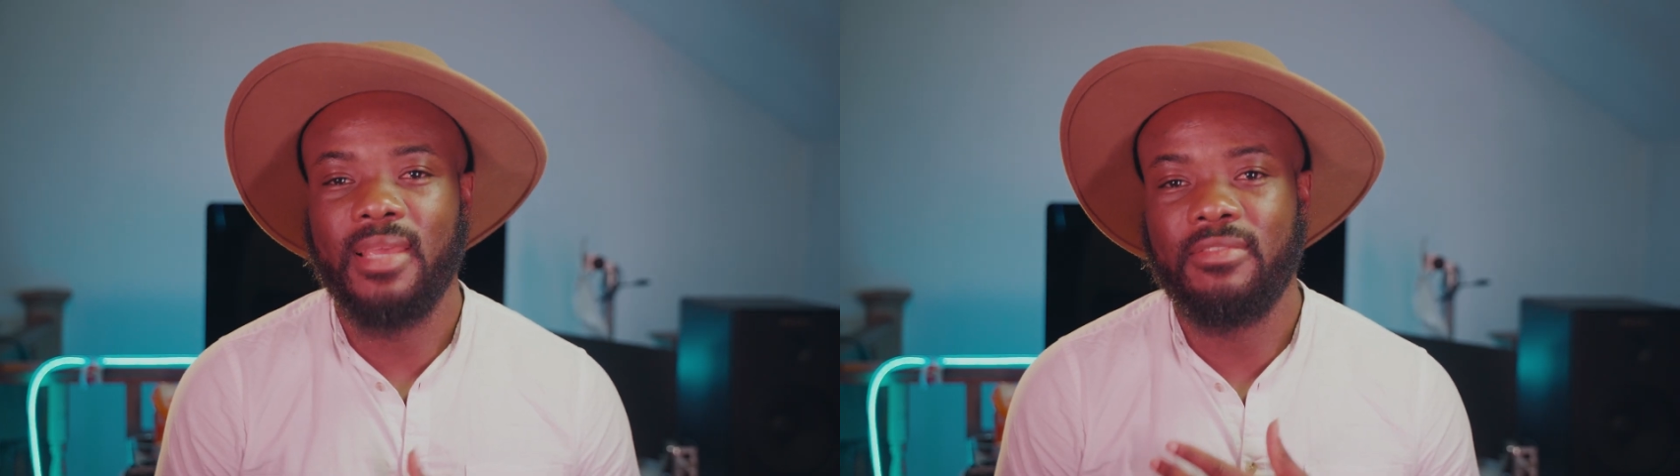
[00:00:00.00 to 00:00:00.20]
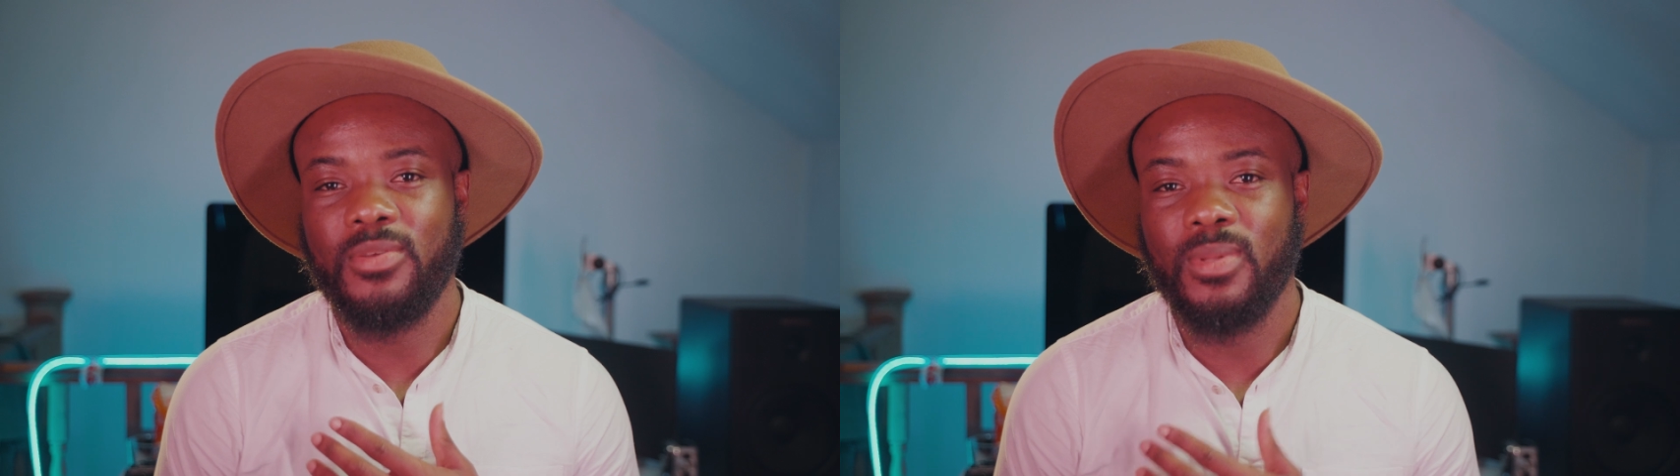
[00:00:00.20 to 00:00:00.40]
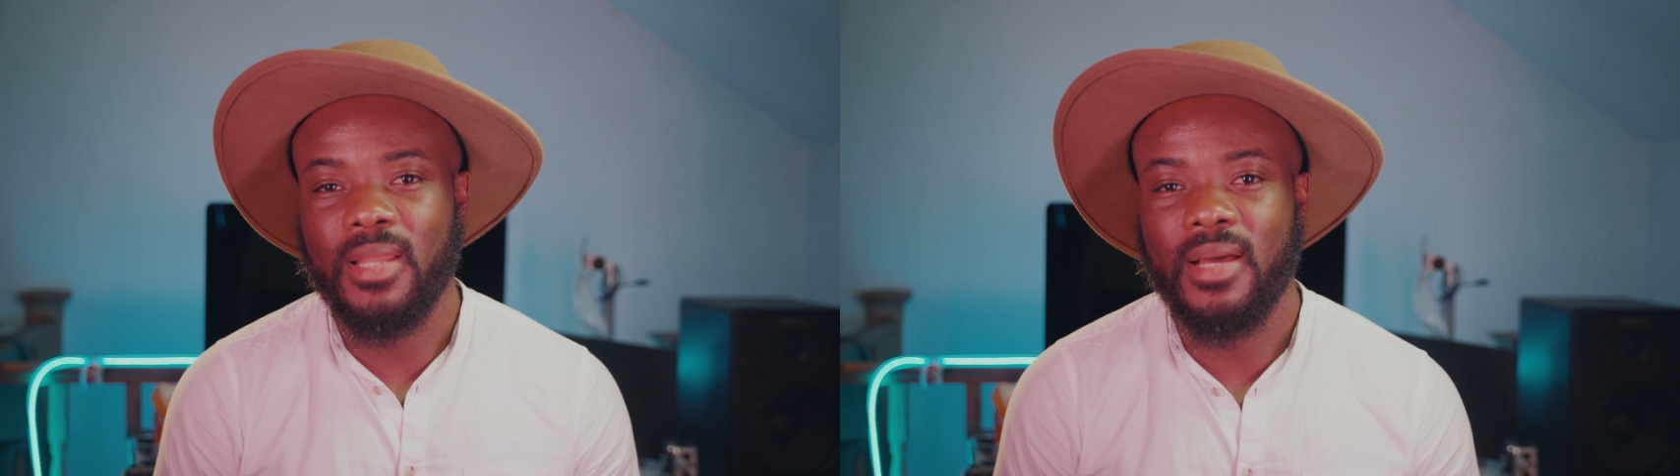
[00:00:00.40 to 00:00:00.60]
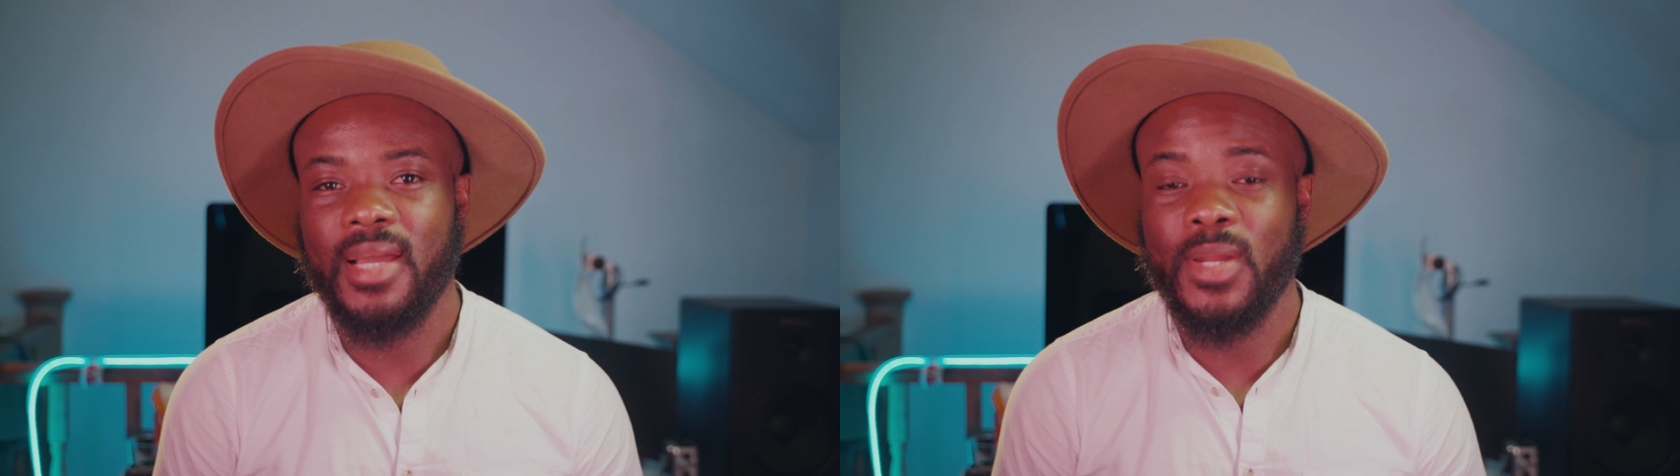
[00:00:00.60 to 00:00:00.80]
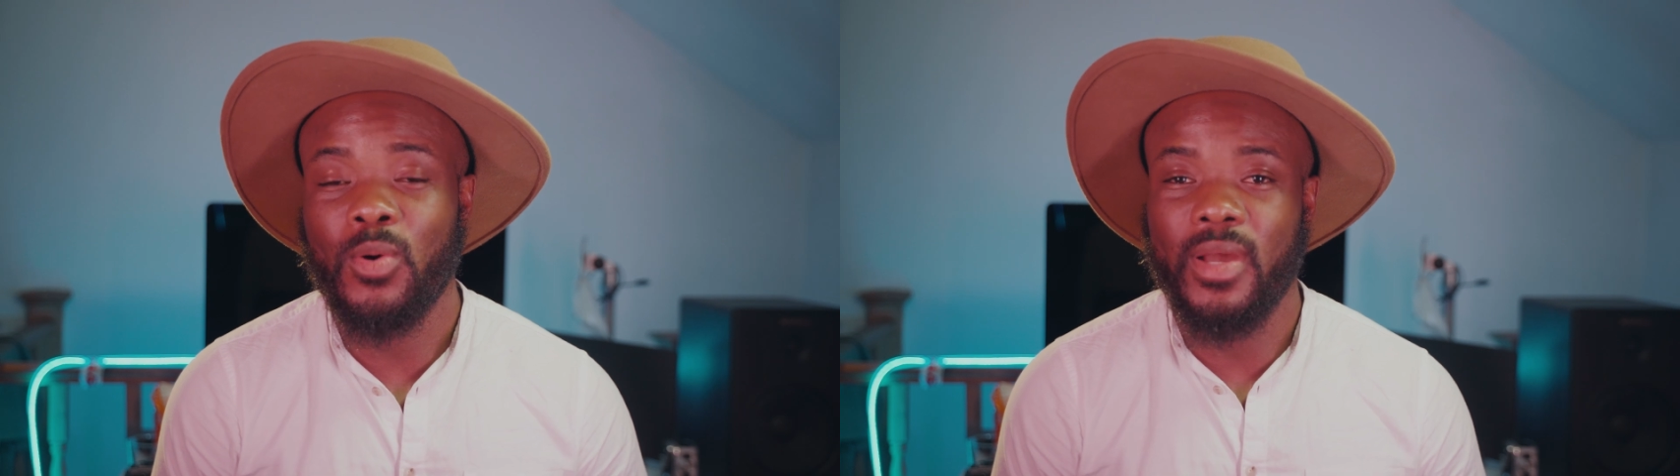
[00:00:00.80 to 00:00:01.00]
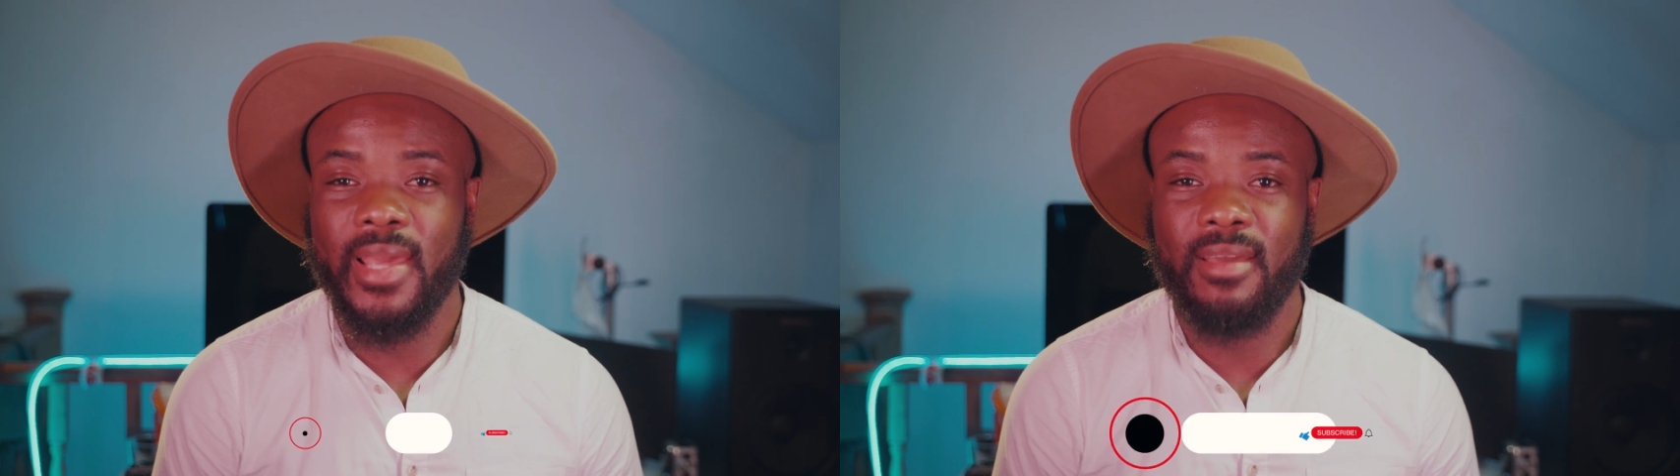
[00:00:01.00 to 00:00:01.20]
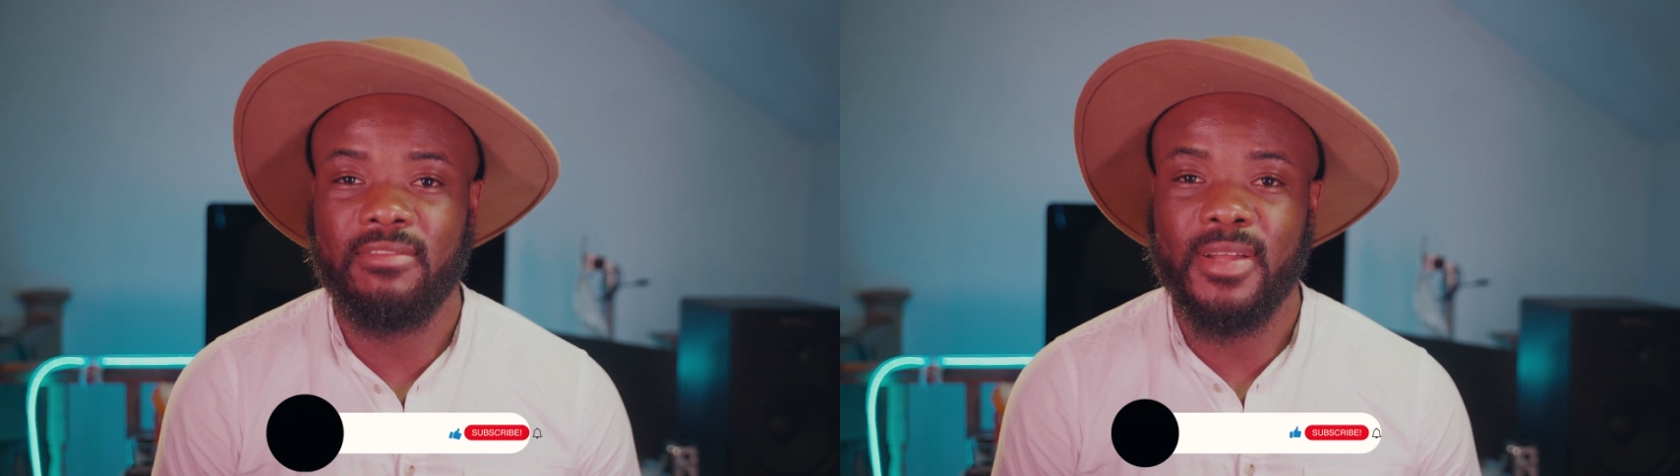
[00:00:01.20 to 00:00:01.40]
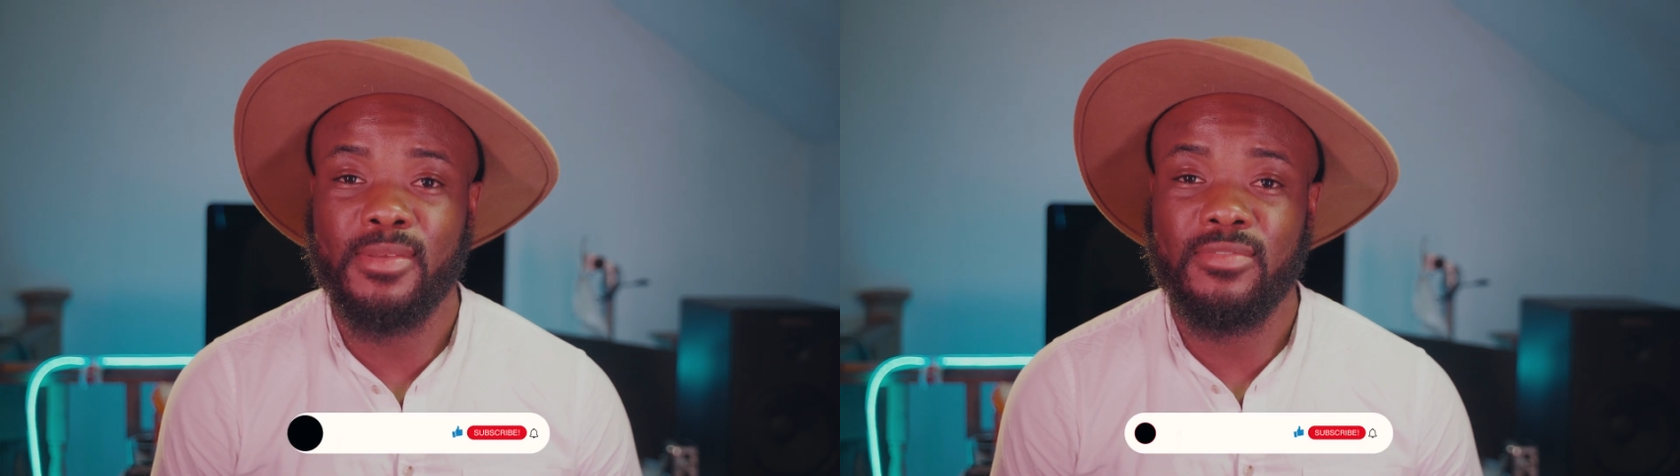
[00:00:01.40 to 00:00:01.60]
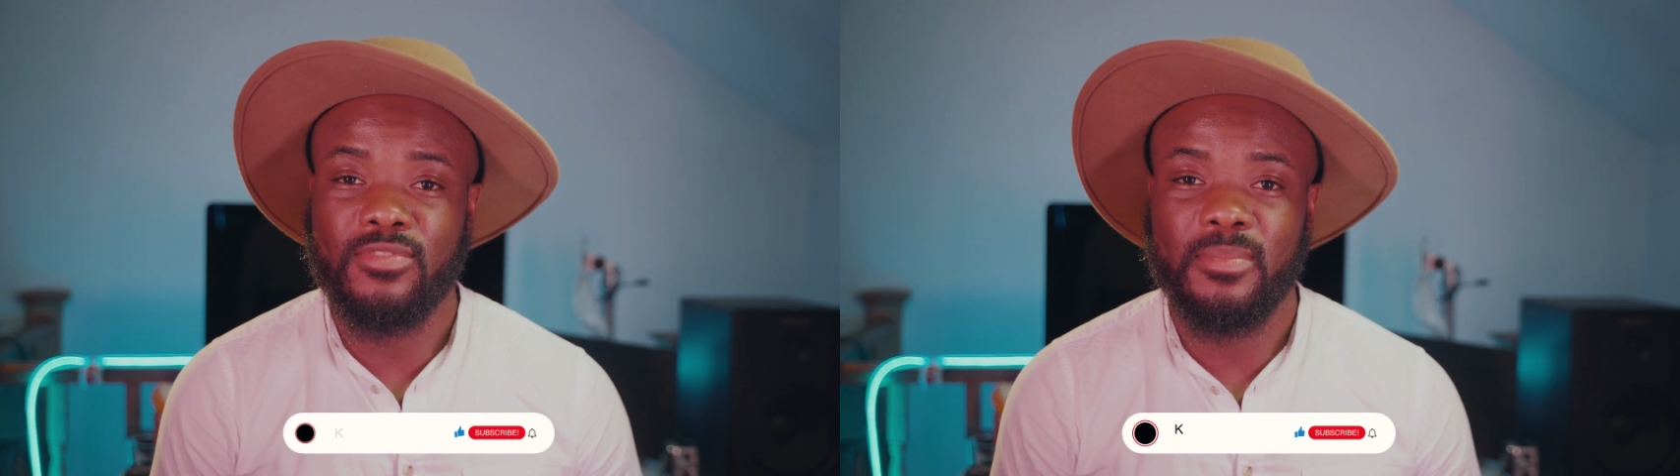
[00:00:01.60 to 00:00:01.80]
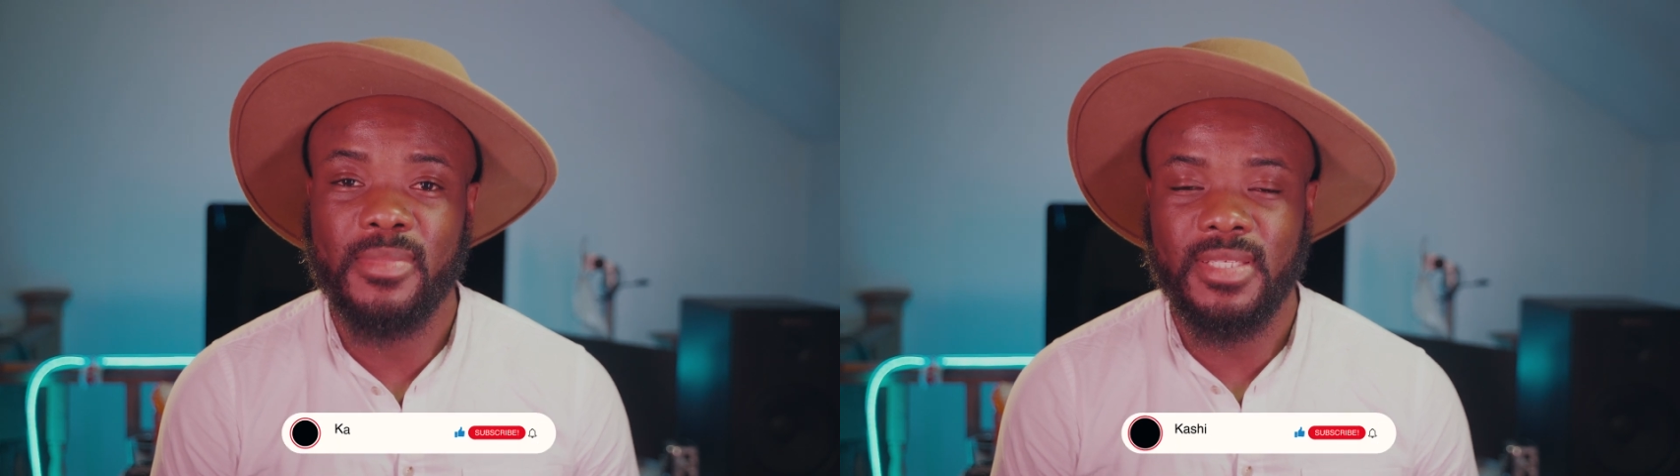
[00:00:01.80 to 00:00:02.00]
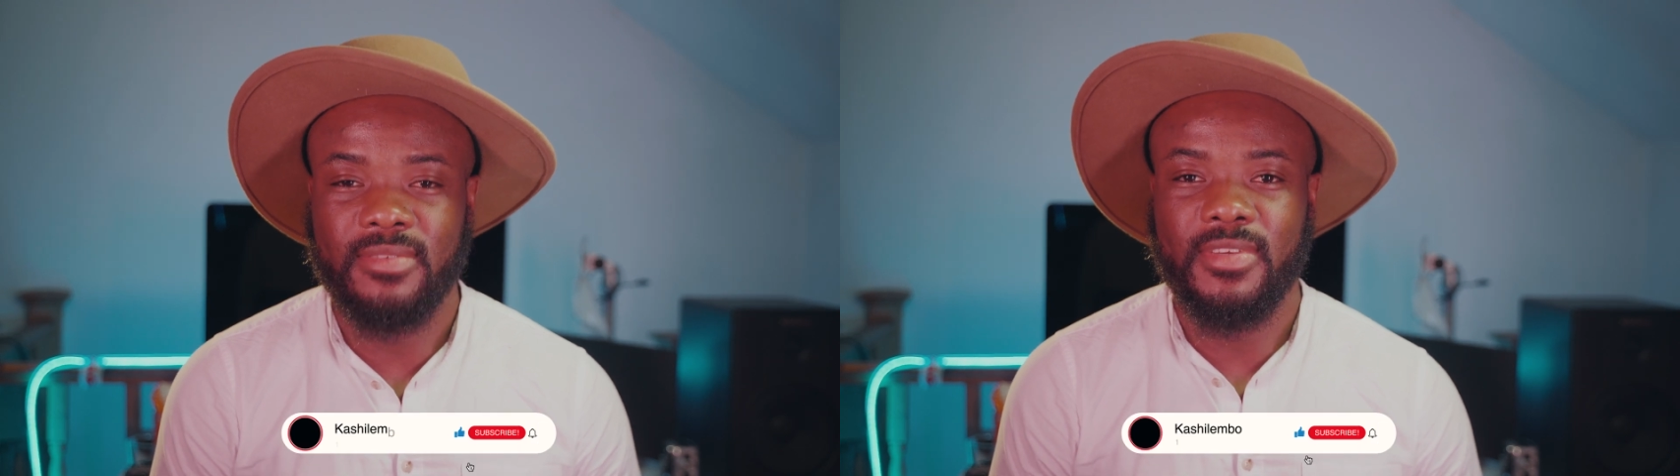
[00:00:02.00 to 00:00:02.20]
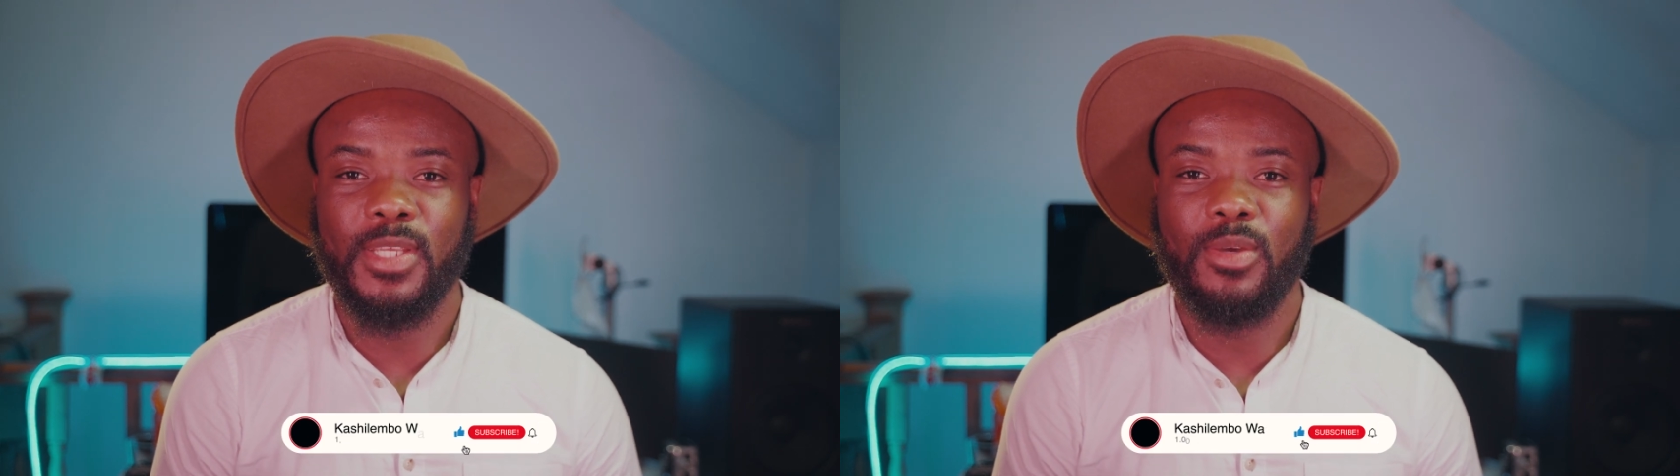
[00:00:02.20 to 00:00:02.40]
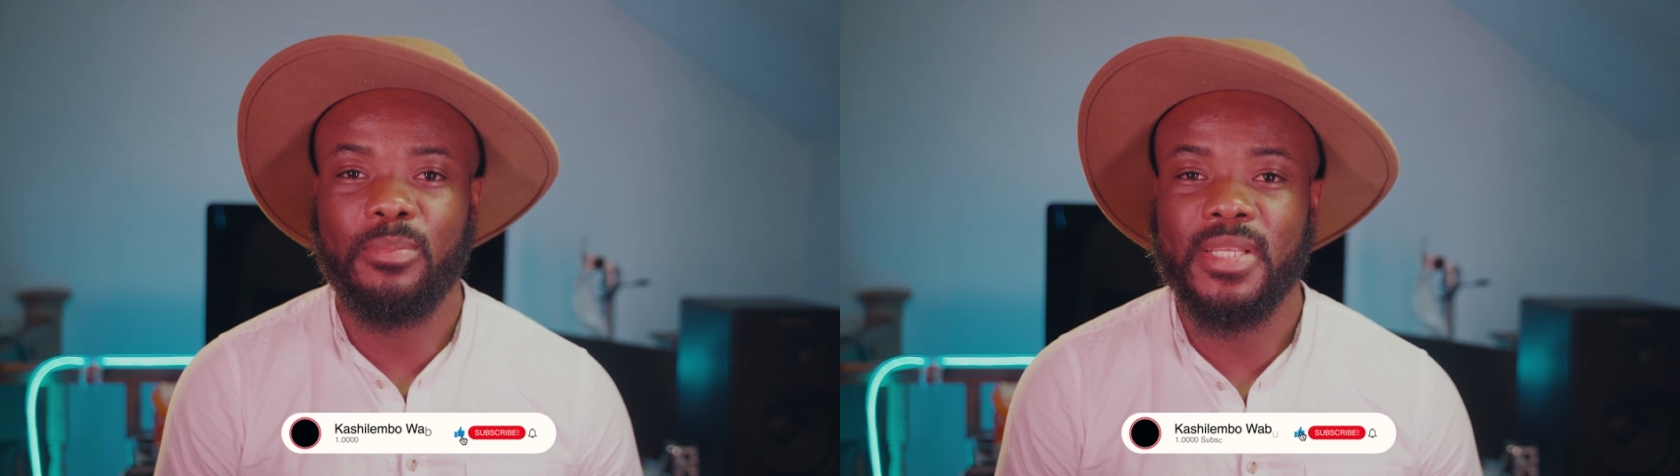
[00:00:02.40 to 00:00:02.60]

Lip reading: If you learn or get value from this video,